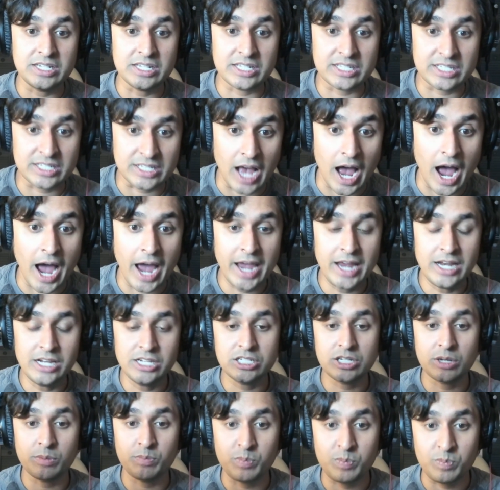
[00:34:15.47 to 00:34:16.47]

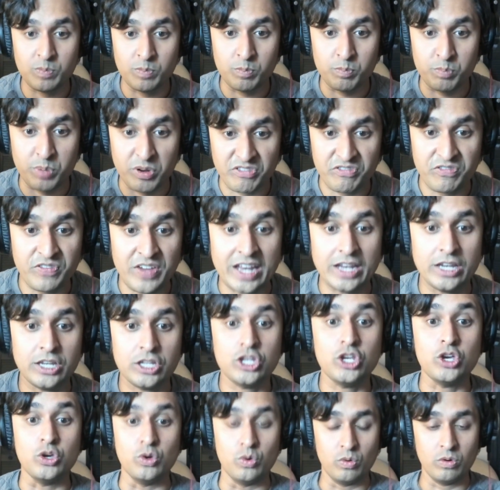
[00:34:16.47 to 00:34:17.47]
designed to befit
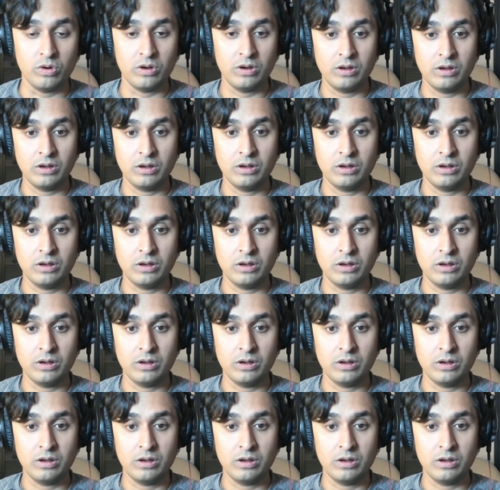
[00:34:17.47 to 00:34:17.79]
you.